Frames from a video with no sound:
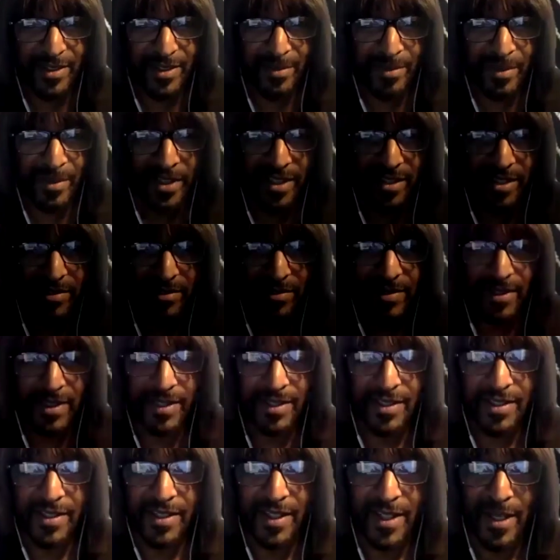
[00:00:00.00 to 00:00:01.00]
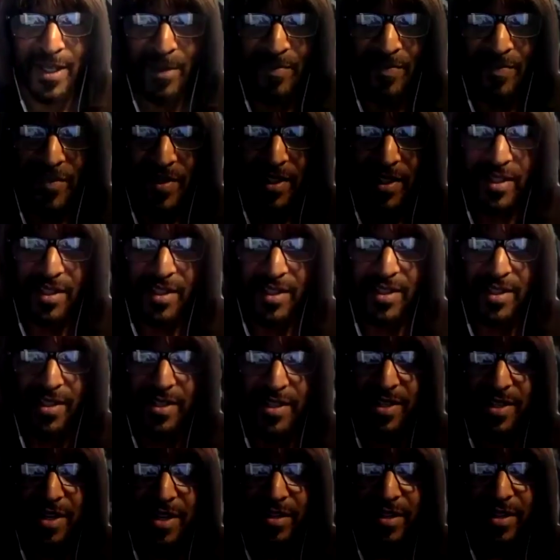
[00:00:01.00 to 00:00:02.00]
I believe. And
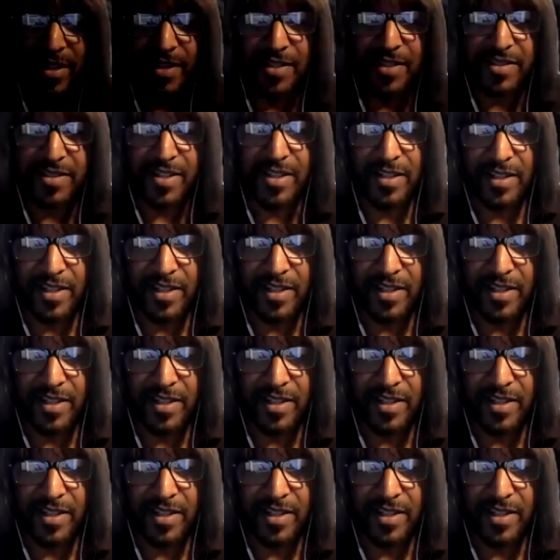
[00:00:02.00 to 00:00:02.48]
it's kind of